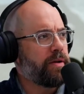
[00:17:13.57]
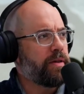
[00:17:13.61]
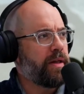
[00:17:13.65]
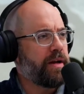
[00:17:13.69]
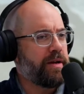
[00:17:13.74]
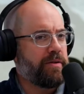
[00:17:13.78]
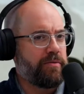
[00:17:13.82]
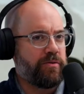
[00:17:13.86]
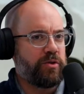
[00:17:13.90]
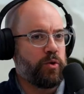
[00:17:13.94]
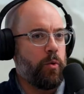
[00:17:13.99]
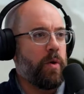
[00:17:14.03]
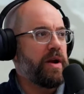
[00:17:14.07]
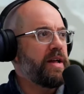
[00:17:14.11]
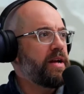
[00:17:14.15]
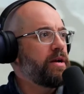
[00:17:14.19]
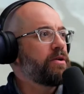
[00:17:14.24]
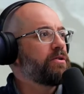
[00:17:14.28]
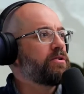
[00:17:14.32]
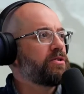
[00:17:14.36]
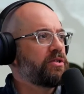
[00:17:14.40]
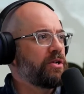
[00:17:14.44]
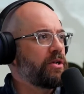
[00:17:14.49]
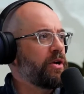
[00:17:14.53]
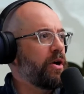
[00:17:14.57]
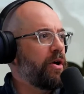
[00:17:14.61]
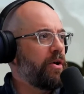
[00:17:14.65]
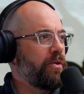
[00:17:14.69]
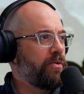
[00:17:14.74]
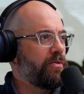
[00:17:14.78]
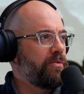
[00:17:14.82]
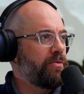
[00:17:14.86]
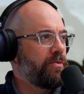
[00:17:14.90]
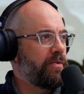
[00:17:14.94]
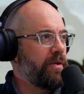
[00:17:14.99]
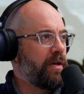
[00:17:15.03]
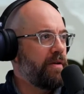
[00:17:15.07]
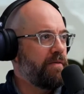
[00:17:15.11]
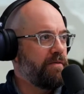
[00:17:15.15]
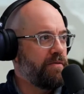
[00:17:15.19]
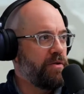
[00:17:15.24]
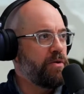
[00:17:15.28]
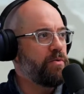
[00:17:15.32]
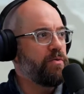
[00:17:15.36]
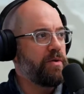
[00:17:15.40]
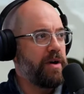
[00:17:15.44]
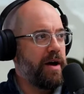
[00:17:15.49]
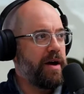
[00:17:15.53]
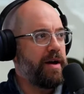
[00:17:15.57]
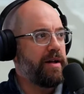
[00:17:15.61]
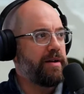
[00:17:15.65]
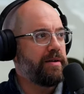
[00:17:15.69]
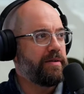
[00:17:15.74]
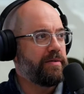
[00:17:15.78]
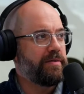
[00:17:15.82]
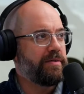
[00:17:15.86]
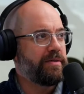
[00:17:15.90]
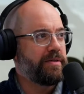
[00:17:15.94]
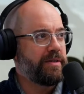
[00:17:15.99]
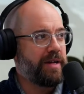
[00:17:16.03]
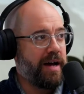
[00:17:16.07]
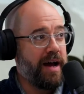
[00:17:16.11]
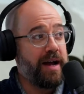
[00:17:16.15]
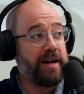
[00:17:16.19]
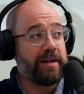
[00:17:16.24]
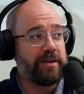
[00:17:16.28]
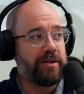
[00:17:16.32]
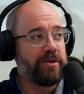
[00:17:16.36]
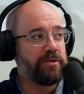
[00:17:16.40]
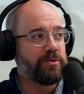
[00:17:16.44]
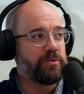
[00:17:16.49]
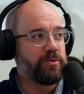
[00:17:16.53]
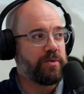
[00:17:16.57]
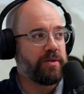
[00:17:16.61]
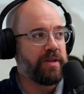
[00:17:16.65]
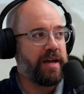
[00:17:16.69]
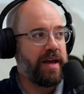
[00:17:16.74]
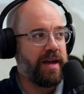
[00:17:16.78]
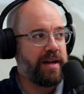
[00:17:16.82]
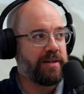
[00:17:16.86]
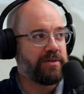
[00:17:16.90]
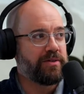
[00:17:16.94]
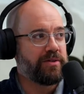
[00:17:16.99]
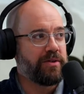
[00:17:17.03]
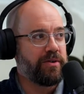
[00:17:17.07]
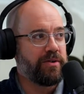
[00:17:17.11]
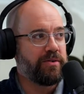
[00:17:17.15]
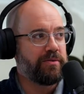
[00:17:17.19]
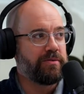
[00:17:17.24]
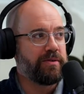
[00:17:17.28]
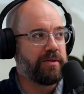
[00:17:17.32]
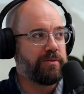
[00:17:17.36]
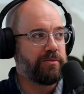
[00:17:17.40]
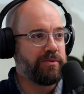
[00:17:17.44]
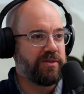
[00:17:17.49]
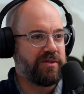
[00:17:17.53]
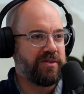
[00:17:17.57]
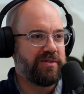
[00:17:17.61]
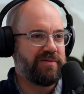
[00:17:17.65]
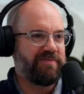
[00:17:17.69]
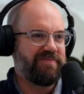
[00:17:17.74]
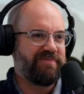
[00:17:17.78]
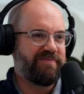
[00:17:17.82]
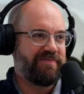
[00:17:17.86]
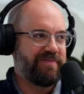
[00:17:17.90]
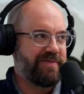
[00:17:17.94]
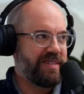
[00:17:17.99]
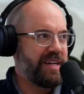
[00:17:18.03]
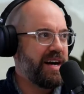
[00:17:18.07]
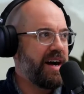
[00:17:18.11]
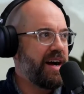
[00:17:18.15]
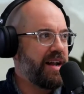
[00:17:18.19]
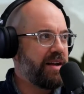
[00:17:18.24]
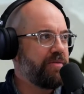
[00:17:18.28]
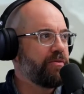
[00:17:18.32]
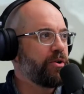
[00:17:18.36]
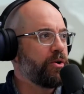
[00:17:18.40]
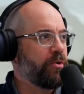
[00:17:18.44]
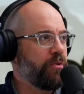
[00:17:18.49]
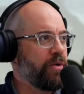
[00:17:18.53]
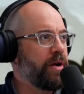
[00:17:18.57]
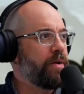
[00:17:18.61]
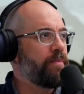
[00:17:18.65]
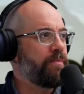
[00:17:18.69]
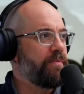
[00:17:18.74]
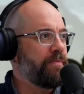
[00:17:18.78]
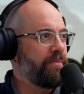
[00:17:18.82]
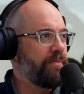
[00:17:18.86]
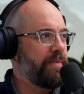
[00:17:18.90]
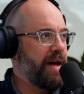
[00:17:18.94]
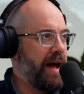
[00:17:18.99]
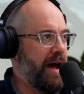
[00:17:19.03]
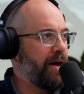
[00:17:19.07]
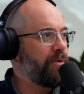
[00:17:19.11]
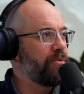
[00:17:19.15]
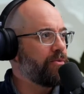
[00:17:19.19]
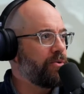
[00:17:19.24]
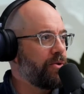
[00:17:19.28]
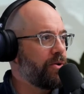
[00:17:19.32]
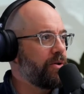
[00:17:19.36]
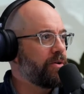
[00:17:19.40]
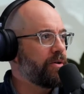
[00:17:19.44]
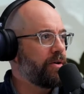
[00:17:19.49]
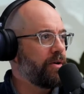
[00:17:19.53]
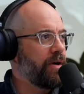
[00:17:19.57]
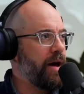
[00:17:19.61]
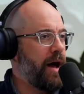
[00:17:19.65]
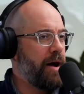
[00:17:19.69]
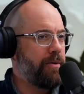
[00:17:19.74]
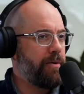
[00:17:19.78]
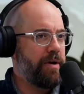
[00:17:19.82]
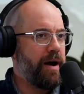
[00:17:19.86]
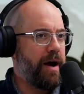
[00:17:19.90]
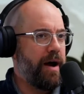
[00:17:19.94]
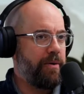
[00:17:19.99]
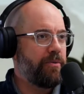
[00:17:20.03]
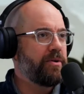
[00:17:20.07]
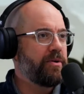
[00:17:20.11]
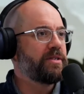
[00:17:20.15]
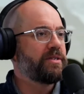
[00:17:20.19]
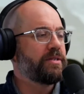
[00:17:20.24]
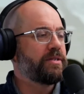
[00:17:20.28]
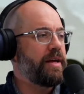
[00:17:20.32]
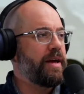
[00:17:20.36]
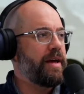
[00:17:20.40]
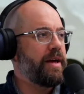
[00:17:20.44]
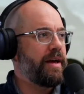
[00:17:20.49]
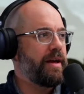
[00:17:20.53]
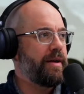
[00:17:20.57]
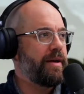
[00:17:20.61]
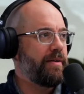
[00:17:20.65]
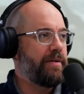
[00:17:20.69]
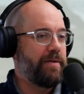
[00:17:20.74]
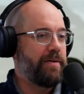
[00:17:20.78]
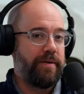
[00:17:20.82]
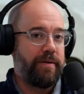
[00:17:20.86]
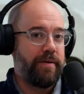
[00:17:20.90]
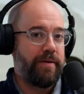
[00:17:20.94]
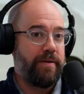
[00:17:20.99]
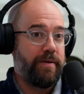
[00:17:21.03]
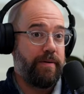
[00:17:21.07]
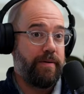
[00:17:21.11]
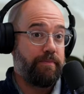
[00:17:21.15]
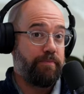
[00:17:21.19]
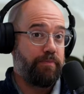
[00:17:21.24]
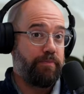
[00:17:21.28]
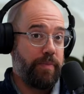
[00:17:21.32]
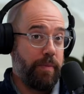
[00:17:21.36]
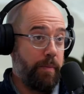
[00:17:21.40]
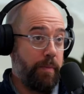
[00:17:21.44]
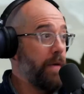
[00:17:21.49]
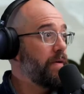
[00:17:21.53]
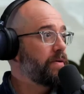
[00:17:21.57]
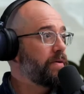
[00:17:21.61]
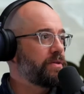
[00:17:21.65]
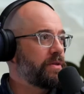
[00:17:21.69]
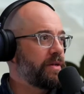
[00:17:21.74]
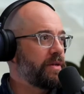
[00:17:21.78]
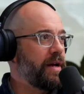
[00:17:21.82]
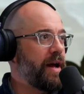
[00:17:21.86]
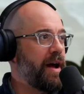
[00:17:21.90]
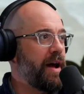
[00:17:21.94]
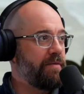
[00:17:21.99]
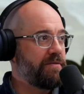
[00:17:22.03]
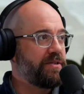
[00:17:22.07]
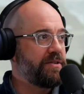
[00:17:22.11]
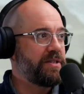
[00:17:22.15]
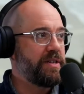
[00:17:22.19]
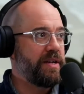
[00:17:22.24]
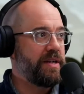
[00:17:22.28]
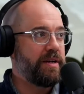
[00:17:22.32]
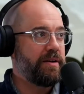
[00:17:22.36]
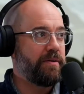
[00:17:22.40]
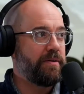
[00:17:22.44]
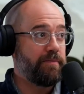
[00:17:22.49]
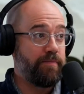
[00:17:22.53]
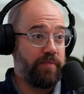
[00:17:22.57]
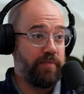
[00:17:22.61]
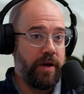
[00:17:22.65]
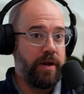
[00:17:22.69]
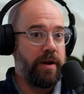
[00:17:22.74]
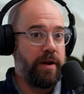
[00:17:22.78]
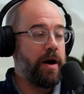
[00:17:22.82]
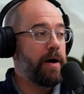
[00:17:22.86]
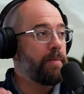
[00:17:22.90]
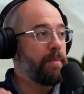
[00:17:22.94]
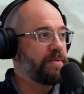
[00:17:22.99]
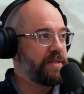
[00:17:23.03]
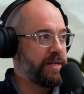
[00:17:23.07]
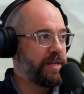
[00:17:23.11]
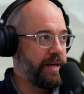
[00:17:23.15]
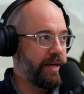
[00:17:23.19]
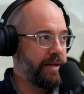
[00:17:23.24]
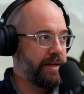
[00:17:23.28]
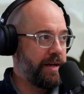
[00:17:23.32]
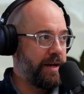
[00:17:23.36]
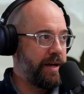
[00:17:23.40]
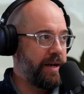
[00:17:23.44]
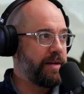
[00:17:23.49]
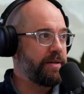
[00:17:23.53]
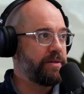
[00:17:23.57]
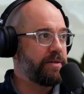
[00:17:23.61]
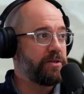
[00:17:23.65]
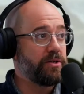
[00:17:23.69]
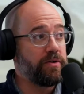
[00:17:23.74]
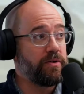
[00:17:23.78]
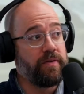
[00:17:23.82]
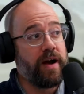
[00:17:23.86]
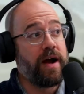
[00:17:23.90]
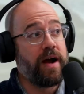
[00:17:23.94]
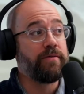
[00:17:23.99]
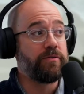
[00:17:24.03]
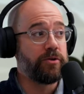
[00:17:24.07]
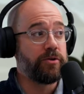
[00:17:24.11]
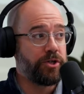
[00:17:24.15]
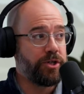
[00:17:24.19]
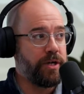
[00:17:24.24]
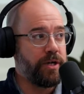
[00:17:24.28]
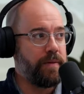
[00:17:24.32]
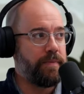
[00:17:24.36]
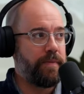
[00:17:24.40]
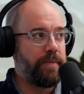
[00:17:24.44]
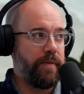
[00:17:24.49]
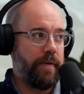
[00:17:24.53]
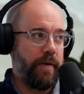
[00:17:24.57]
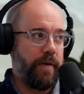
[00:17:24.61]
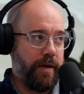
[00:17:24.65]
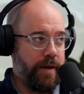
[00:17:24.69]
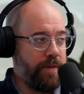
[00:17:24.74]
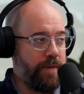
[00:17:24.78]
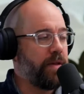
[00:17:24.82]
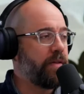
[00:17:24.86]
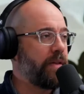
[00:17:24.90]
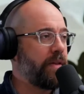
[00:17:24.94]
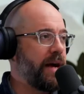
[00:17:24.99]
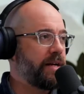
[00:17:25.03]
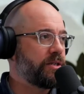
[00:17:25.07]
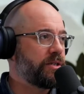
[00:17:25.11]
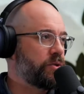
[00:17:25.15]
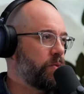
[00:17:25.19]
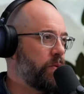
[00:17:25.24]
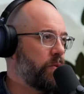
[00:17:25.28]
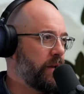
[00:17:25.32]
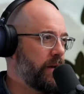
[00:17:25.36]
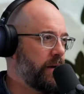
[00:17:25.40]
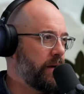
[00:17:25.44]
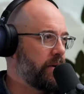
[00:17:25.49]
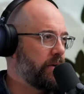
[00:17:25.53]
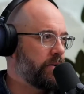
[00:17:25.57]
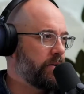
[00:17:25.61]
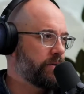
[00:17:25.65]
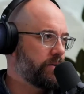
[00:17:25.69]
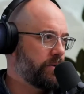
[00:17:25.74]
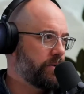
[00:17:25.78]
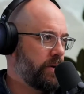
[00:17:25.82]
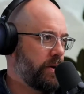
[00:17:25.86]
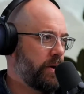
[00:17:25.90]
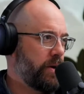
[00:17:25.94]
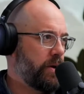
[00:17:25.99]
20 years ago, if you got diagnosed with cancer, it was kind of a grim outlook. I would say, personally, I've seen an uptick in survivorship in the last 20 years.